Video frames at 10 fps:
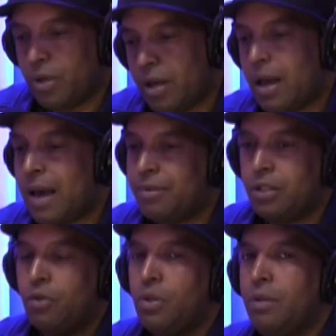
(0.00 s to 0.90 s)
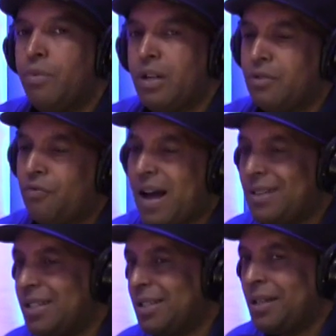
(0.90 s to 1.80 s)
yeah, absolutely. But if I
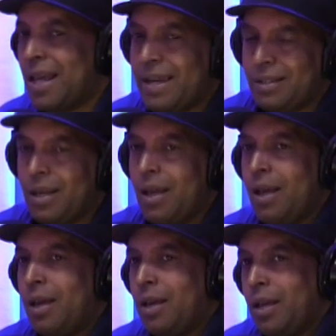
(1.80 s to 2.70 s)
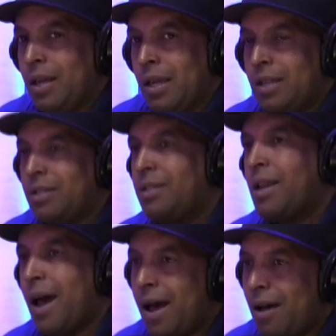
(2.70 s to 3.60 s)
just liked his
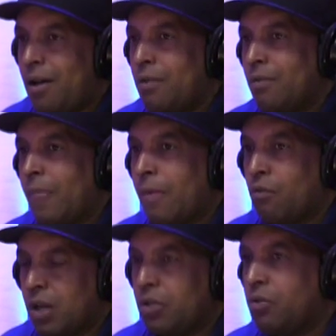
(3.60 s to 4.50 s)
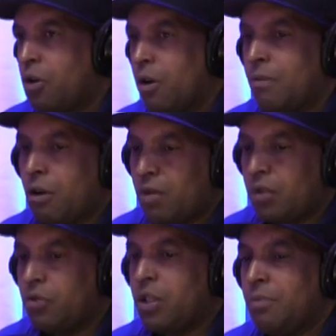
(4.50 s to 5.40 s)
style, Russell talking about
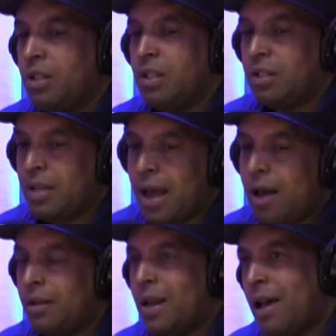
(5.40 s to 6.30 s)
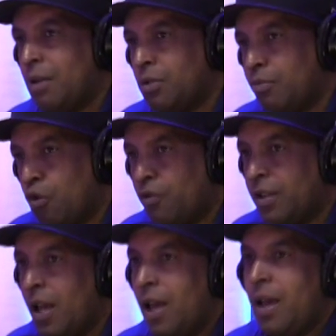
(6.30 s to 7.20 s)
Russell Simmons, his style and how he was
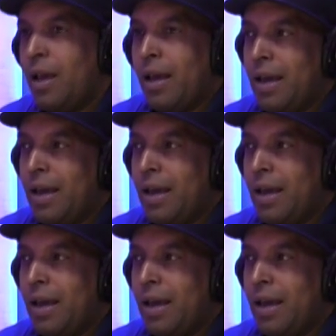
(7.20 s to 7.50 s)
moving, mm-hmm.